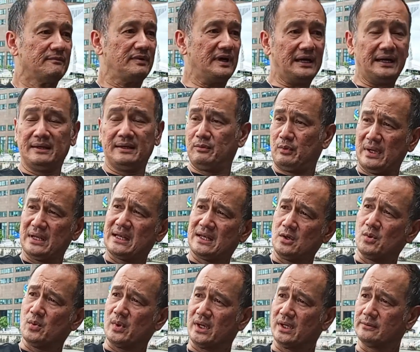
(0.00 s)
But I went
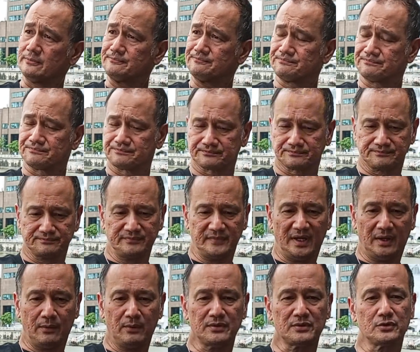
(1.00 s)
anyway. I
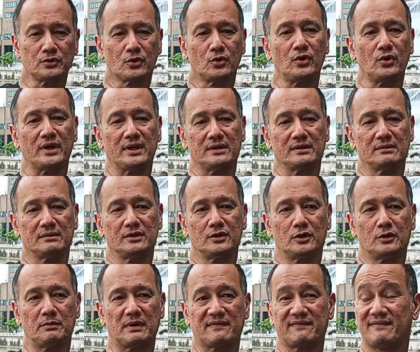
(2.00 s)
wanted to go and
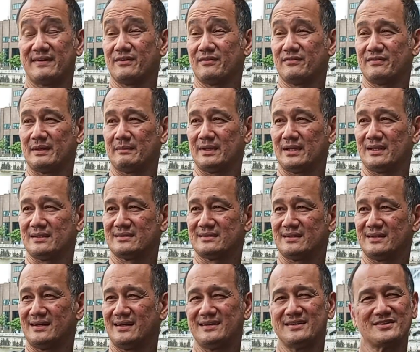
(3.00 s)
make fun of them. I
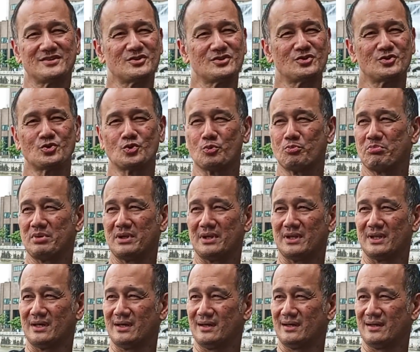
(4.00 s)
said, it's stupid.